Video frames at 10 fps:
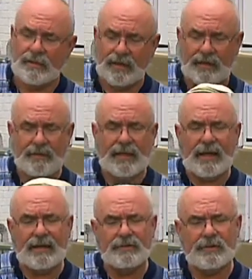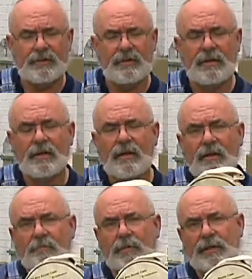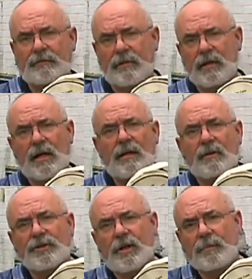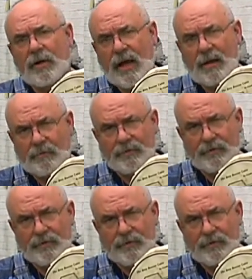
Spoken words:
And these, believe it or not, are jumper cables.